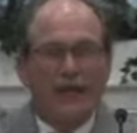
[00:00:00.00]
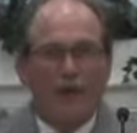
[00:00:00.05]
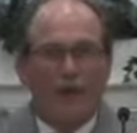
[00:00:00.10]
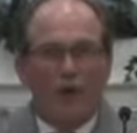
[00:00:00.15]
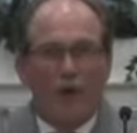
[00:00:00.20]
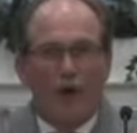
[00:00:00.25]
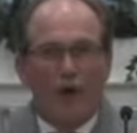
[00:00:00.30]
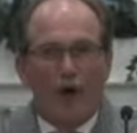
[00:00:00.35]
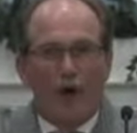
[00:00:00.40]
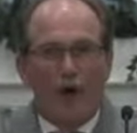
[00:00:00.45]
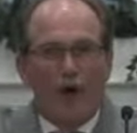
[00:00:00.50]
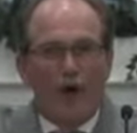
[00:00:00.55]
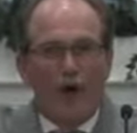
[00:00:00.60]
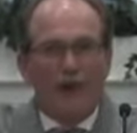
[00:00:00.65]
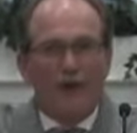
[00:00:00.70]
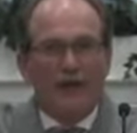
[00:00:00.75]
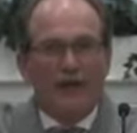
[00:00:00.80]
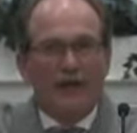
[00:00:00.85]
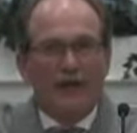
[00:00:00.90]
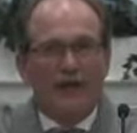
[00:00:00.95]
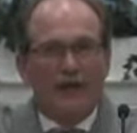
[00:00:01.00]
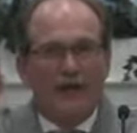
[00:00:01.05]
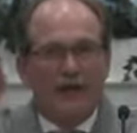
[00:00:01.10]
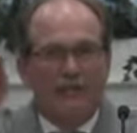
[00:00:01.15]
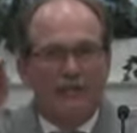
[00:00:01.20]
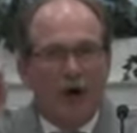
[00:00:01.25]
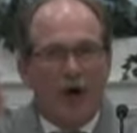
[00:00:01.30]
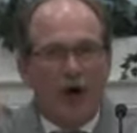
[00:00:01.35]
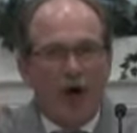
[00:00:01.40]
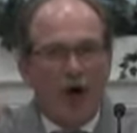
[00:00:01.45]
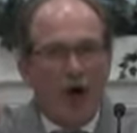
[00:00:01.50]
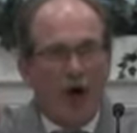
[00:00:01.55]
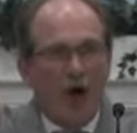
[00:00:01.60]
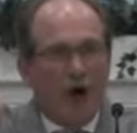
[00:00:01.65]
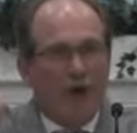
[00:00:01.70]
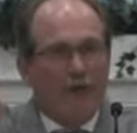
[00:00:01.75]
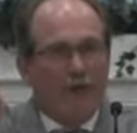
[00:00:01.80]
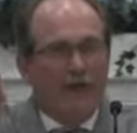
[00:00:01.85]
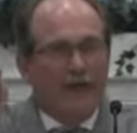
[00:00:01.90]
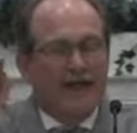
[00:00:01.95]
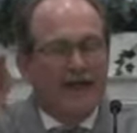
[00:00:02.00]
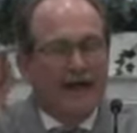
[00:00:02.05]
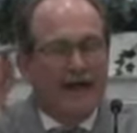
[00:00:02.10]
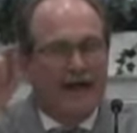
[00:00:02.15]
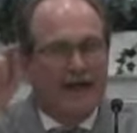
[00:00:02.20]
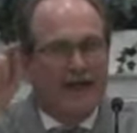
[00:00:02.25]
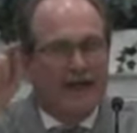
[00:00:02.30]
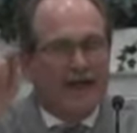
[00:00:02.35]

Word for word: The world is on a